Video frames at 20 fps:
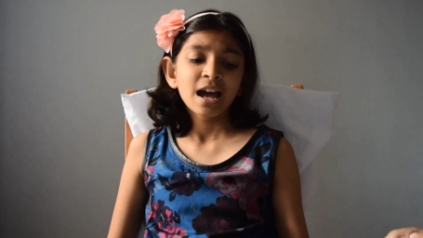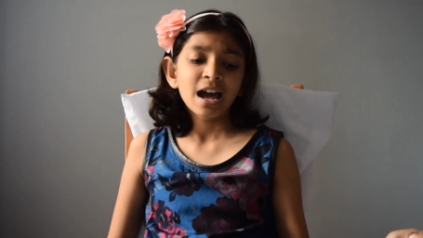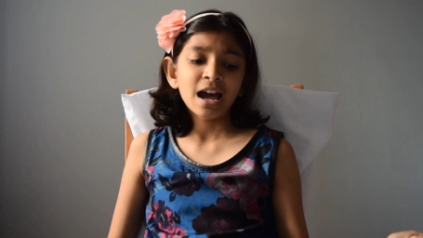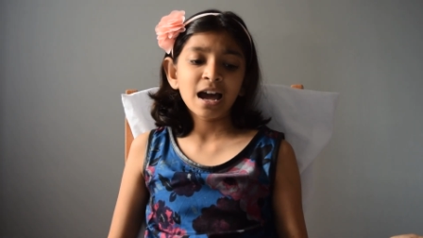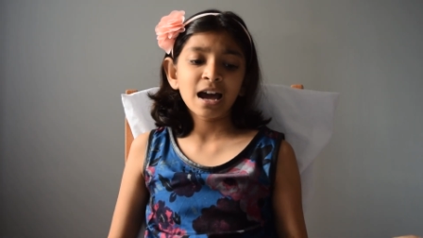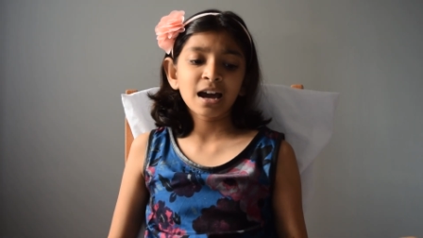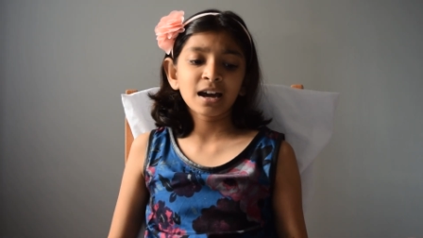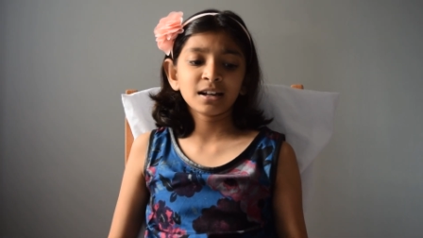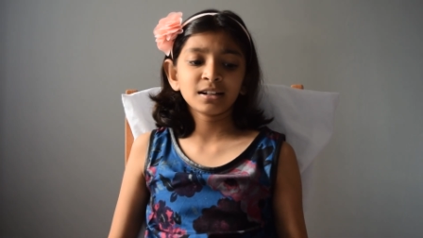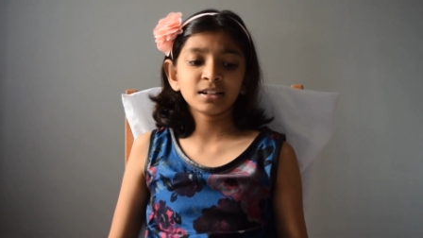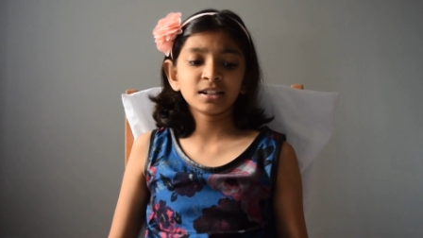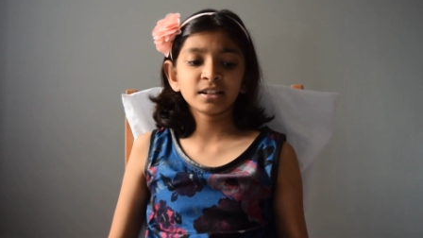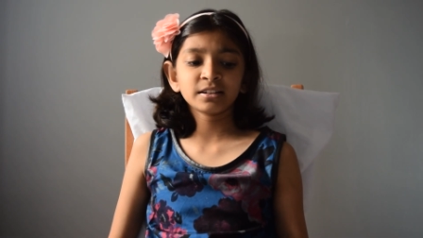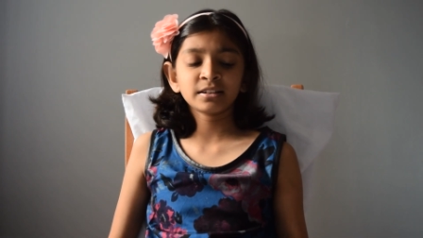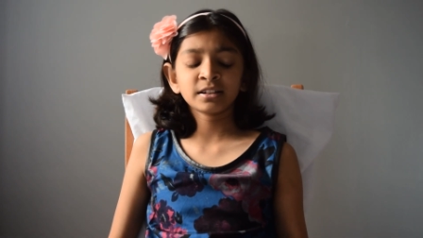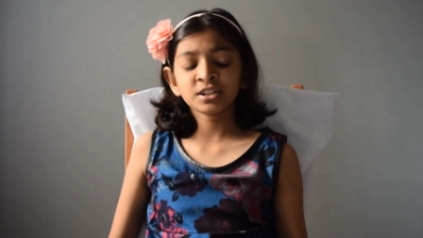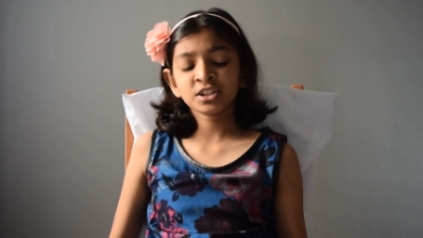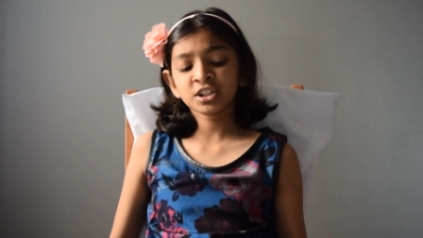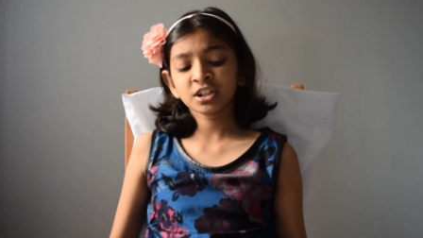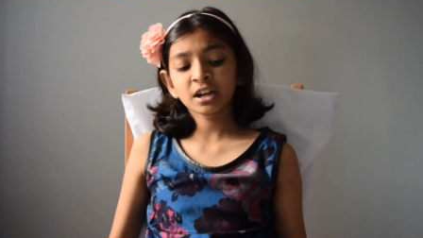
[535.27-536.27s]
And
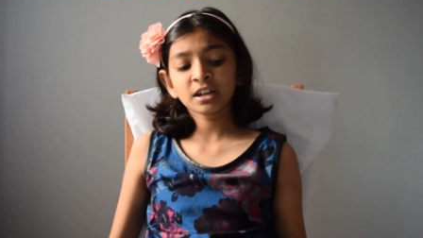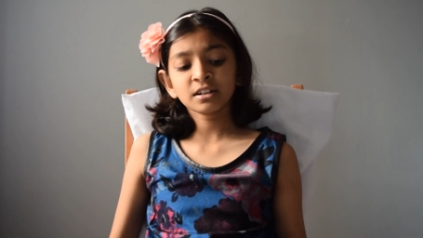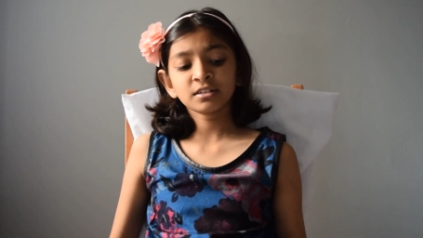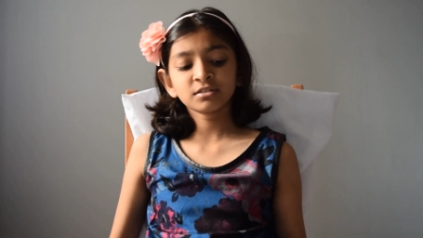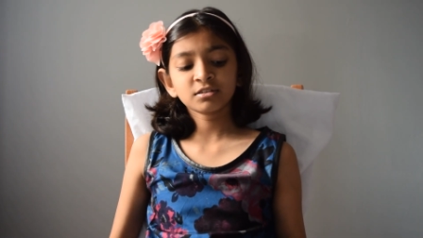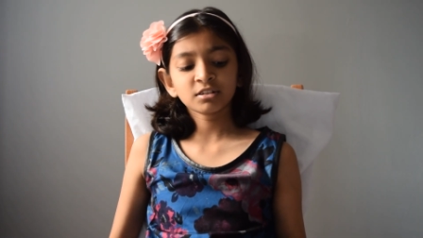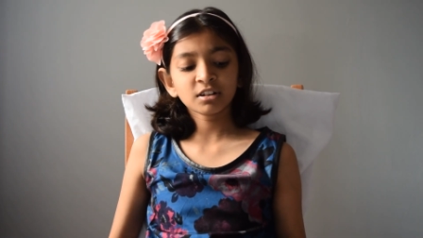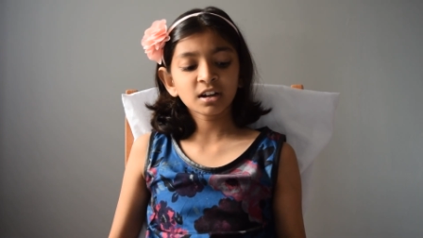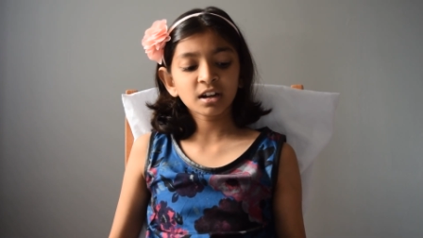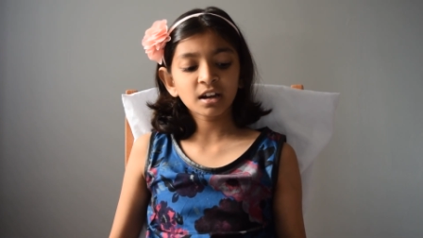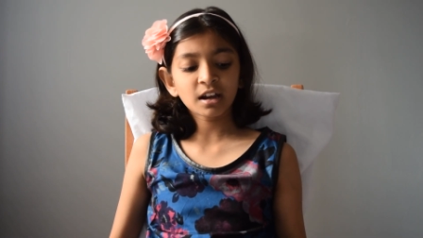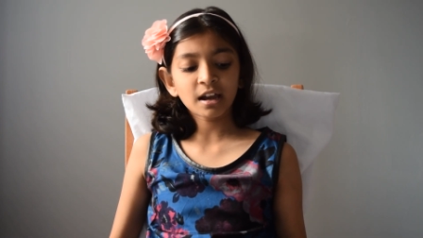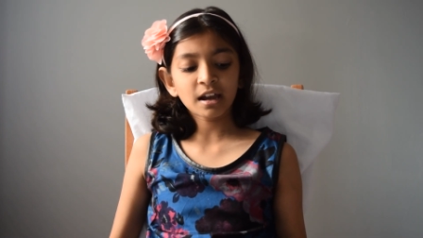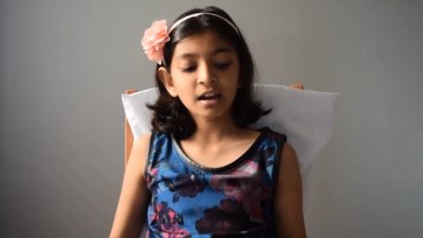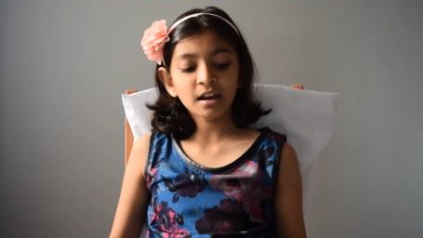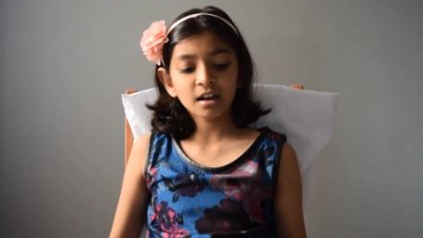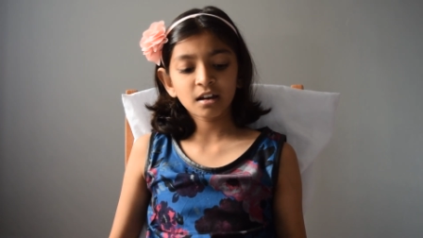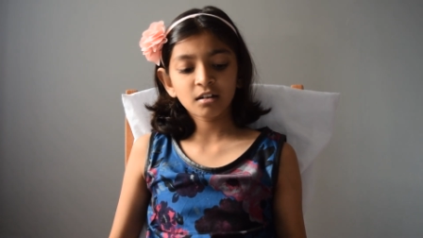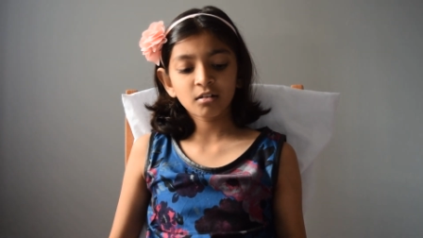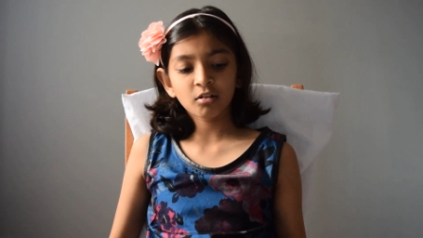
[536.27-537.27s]
the Chandra
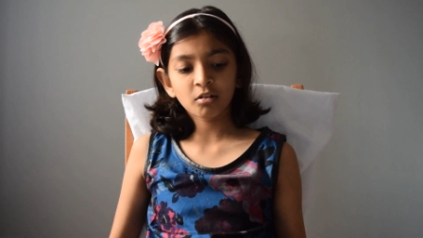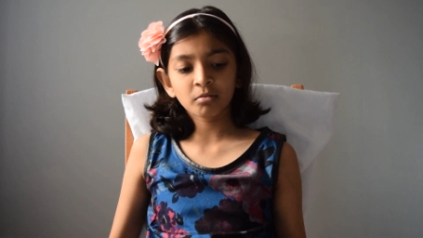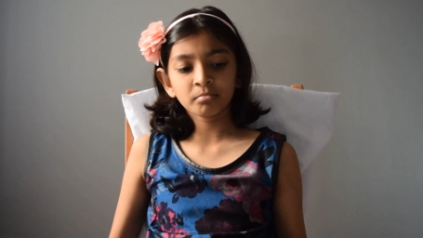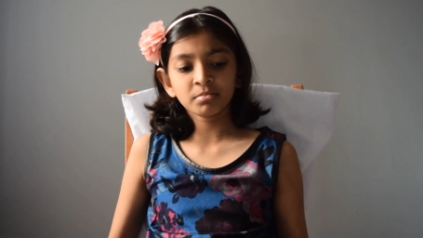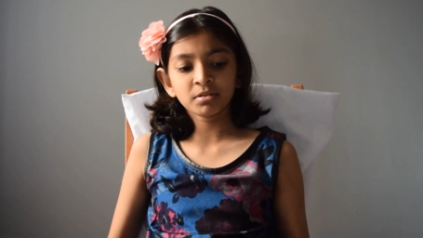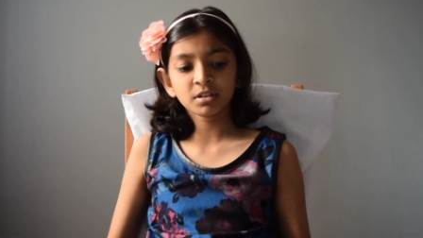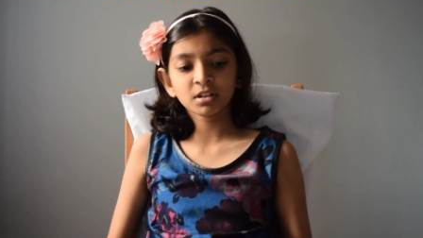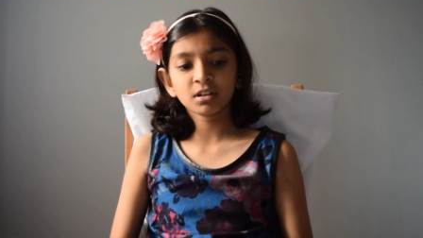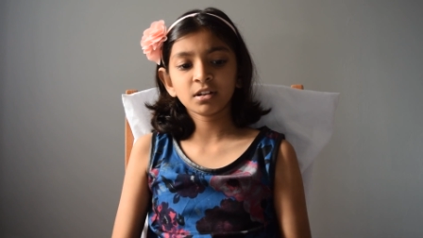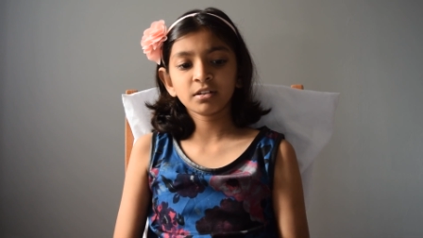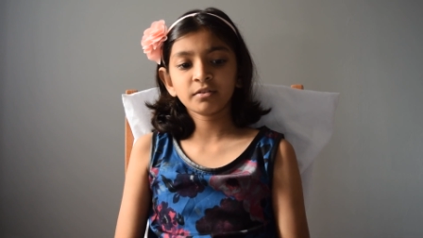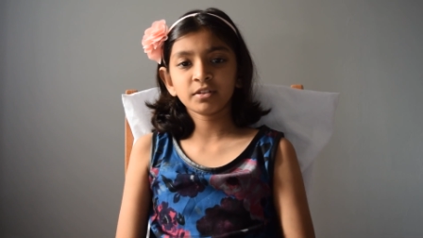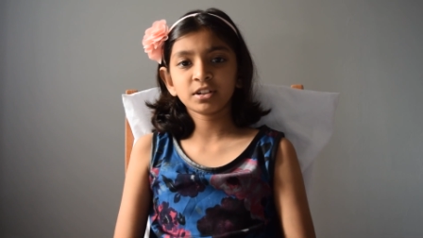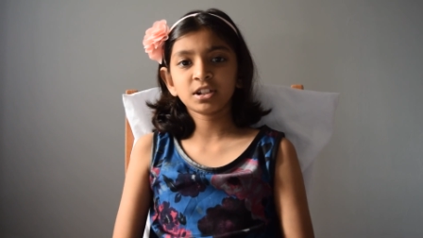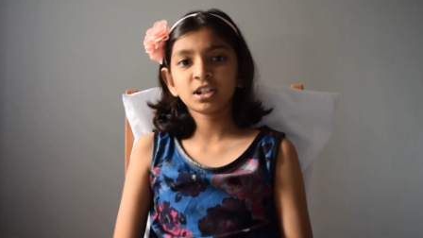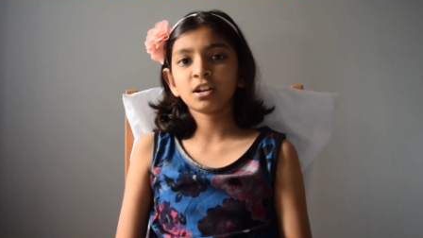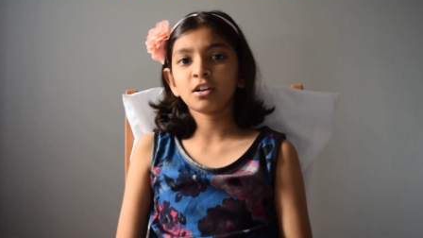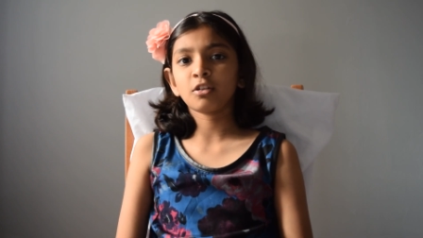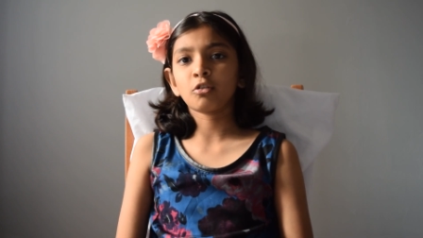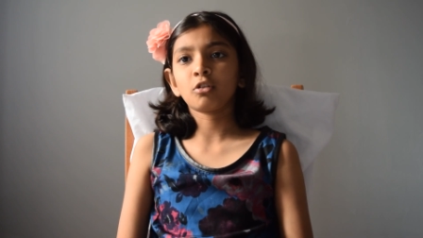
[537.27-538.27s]

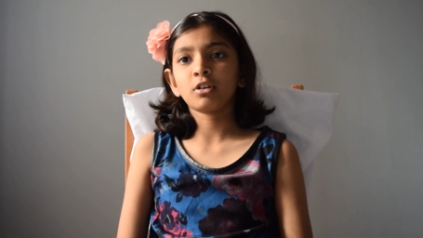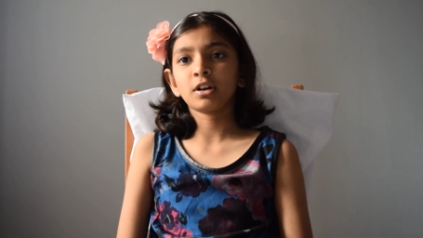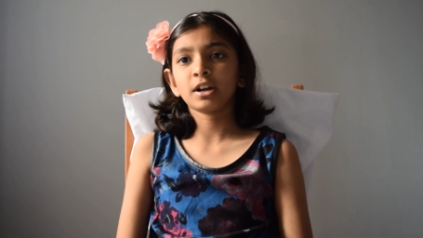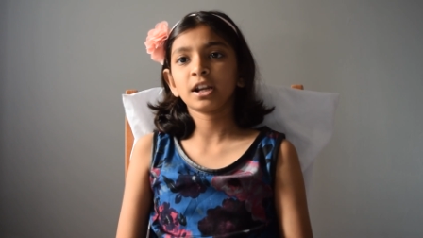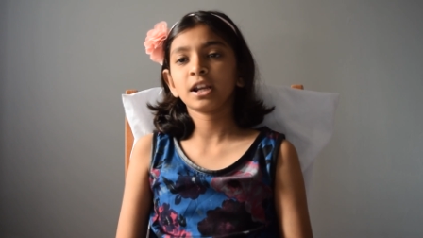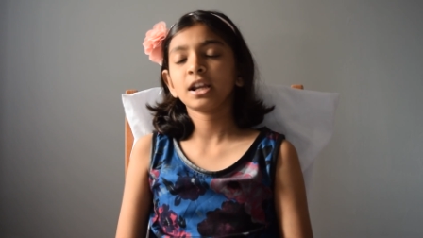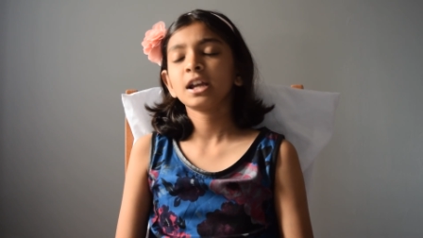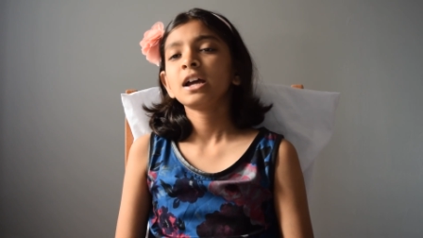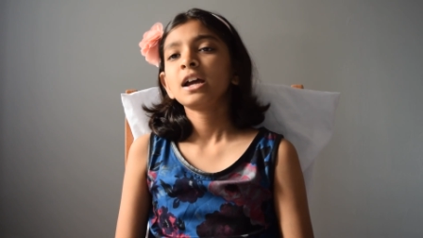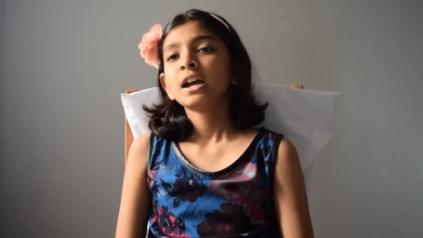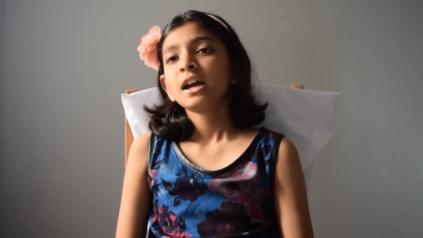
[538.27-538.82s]
Observatory,